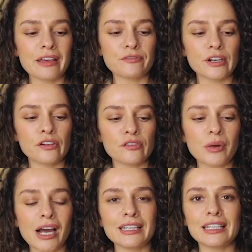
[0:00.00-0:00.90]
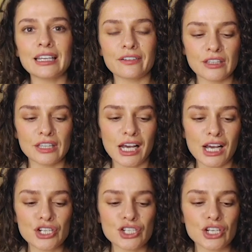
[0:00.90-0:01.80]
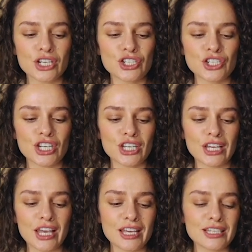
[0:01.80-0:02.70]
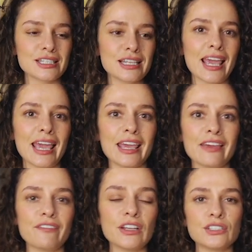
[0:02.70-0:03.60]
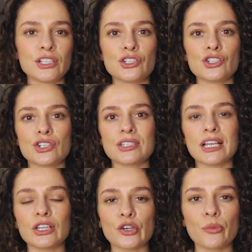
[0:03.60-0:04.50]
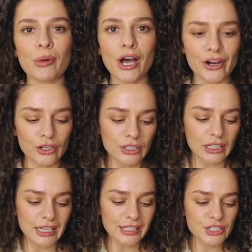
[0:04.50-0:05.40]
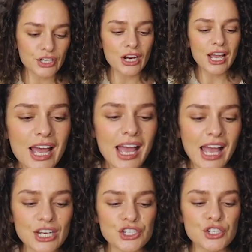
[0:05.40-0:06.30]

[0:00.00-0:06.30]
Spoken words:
were the ones I showed you previously, so let's just not stop on them. Let's just continue because I have a lot of